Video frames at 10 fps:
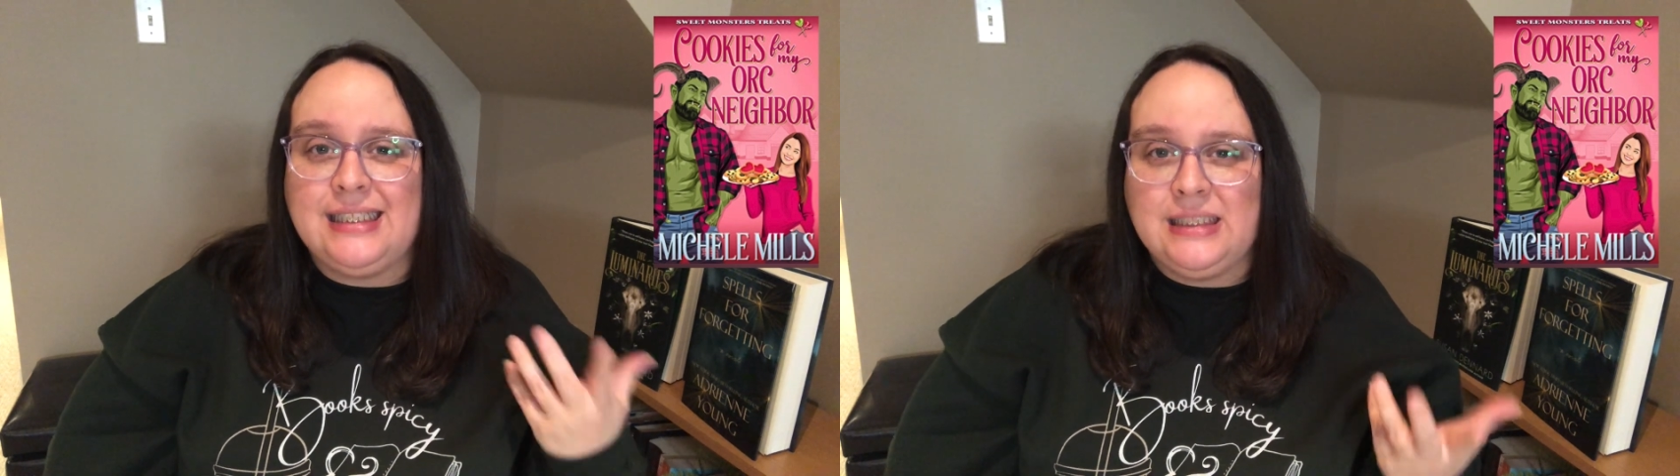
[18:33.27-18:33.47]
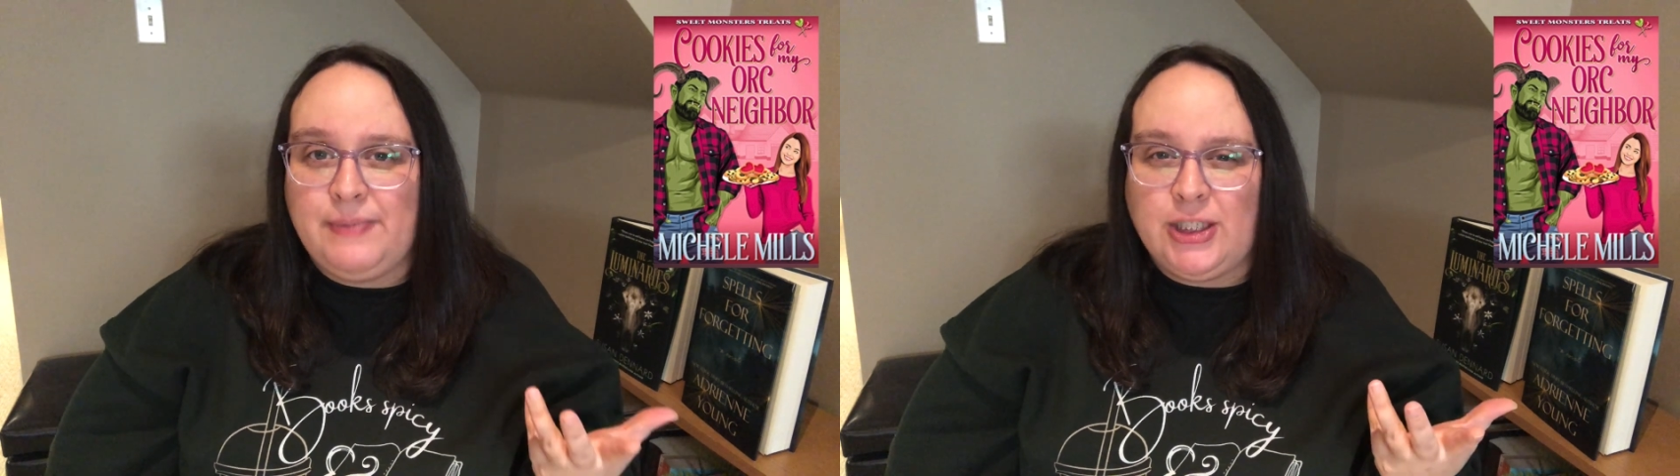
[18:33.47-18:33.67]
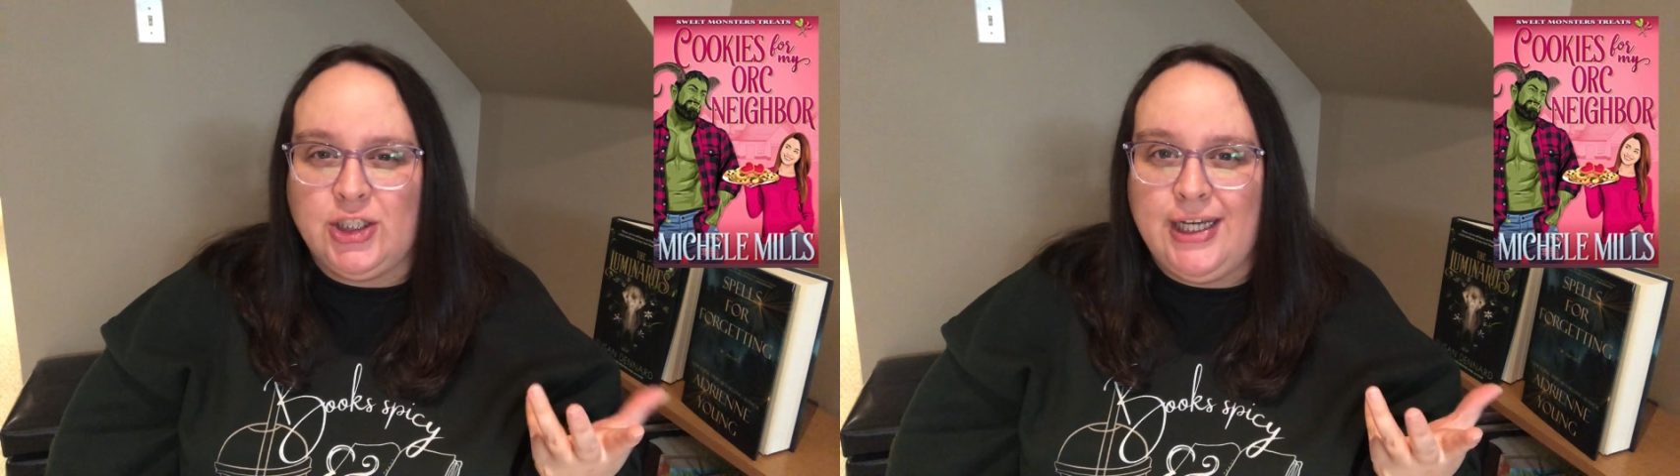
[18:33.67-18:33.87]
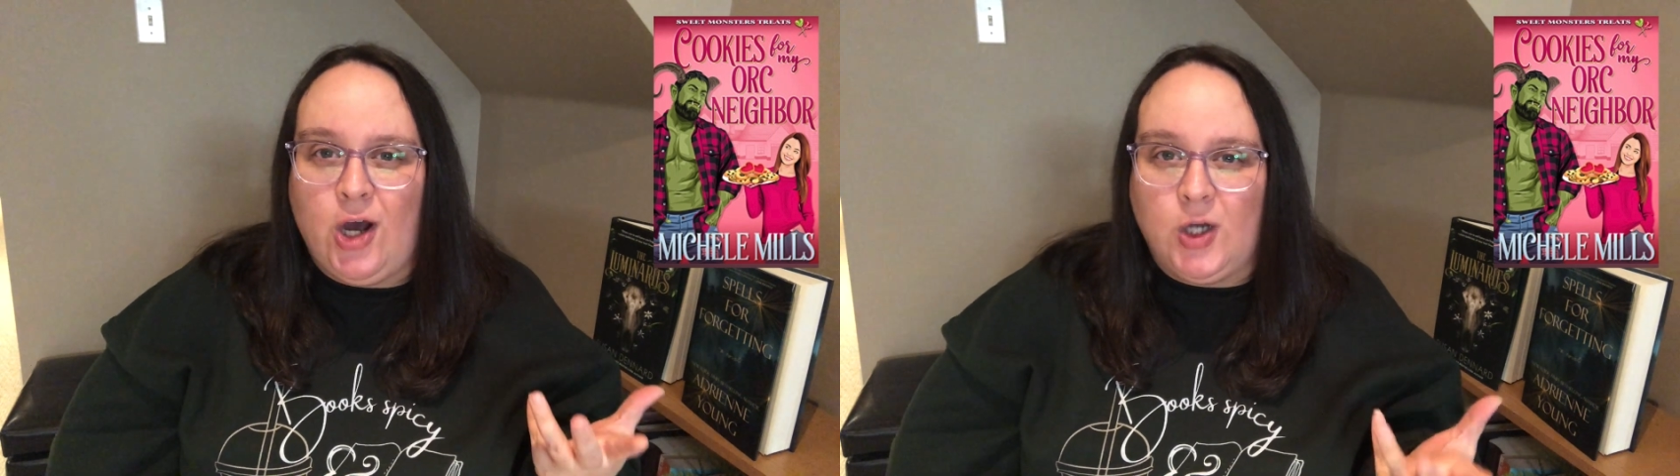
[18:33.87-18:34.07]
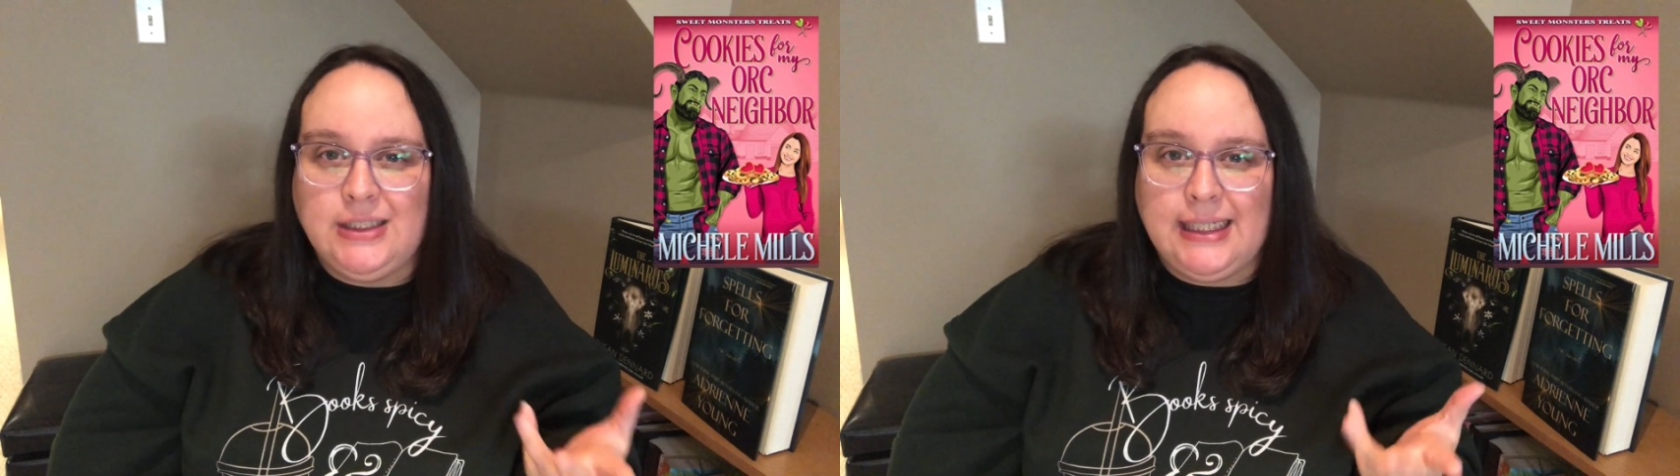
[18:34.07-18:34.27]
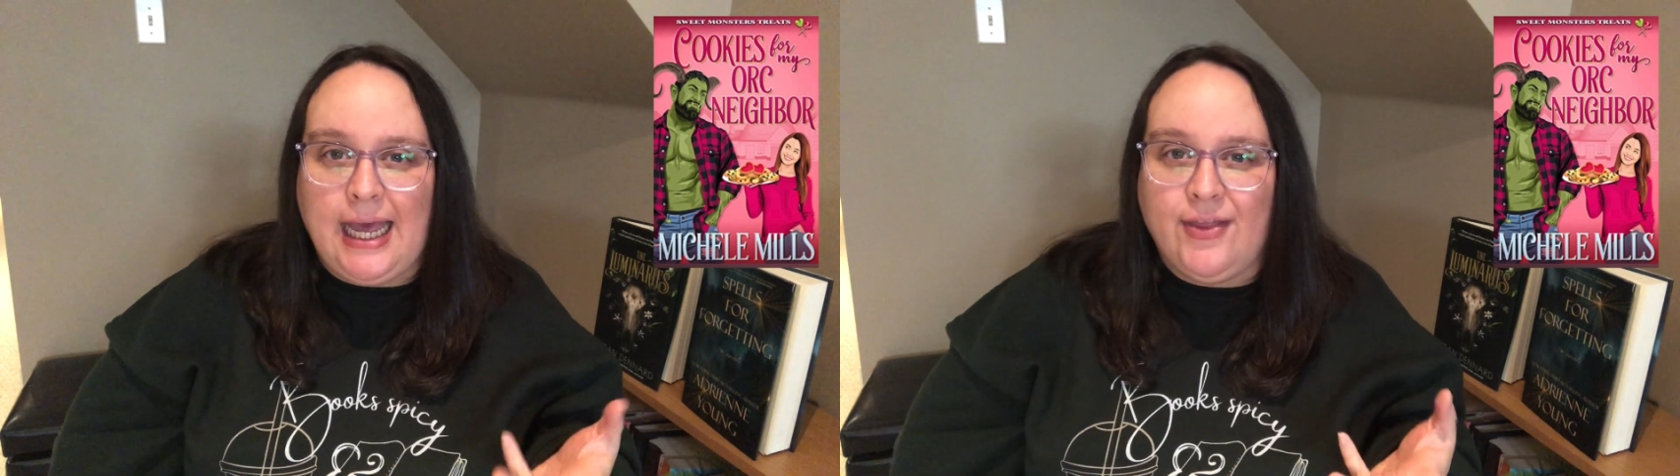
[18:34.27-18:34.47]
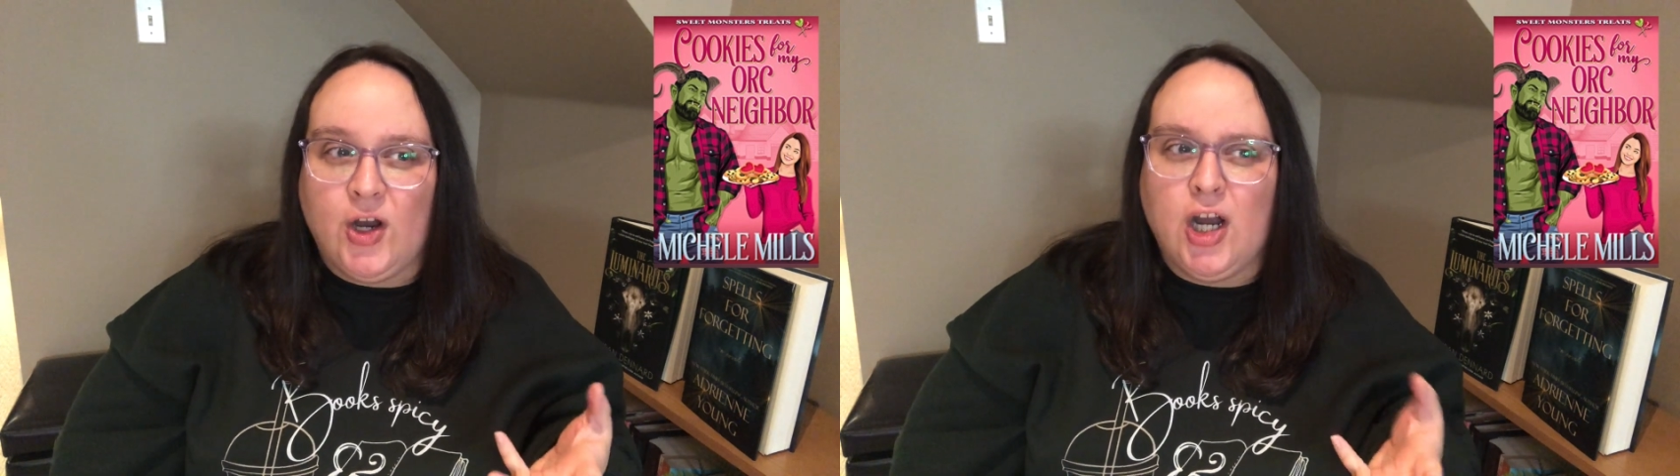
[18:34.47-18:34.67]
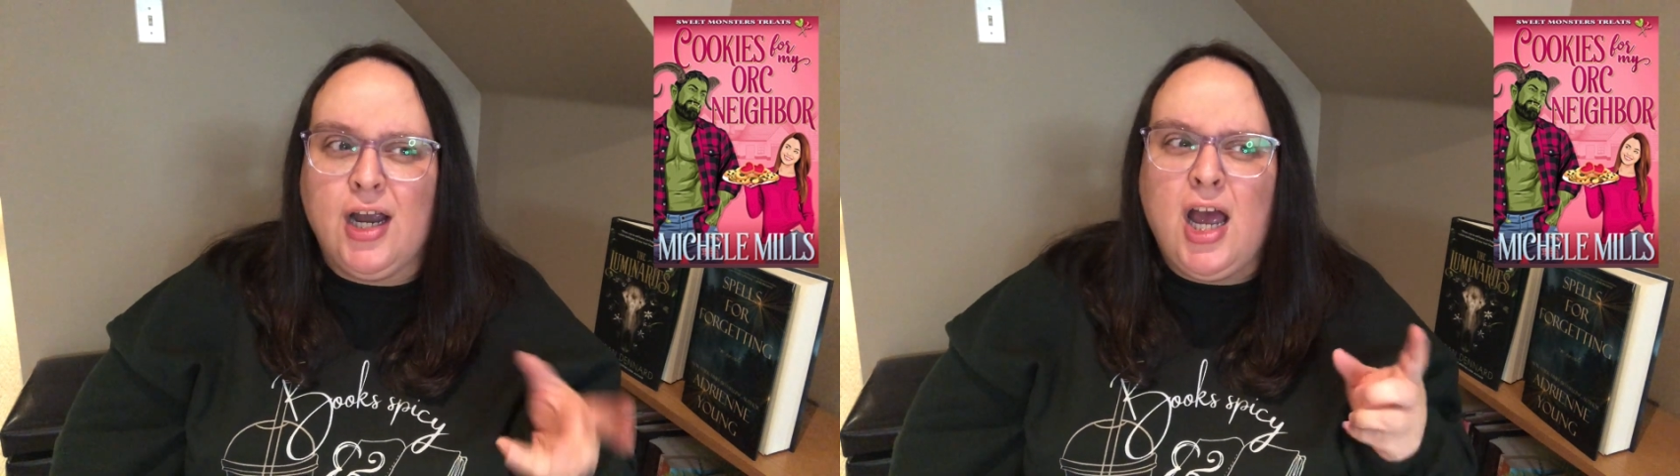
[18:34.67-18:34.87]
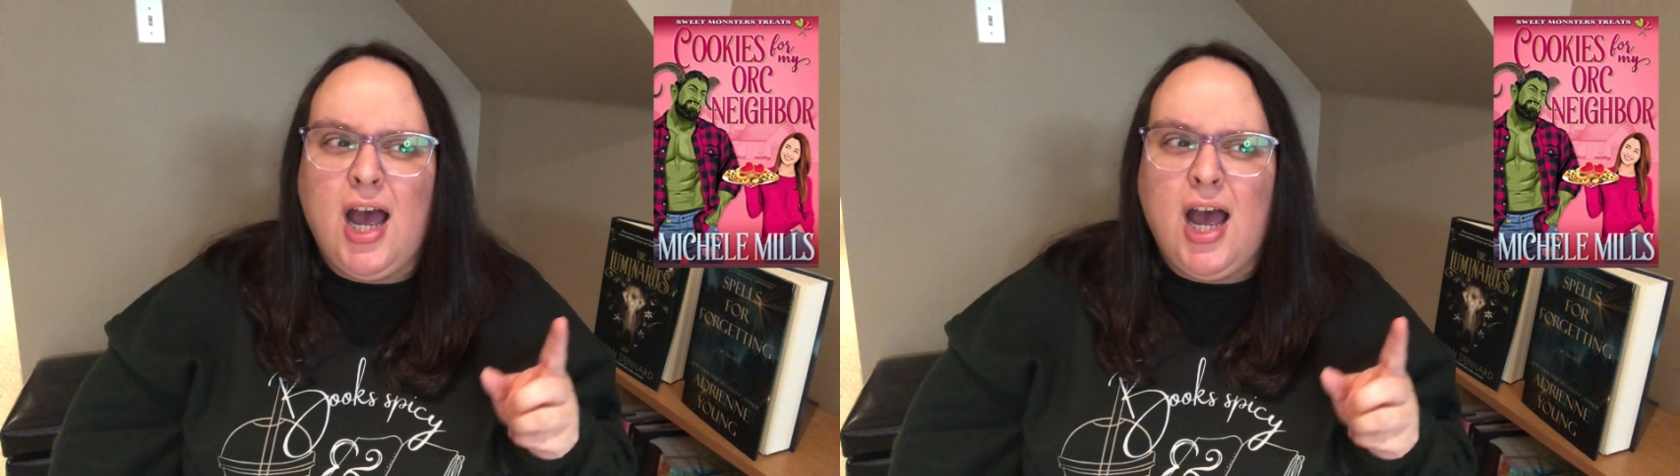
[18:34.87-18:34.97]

especially all together.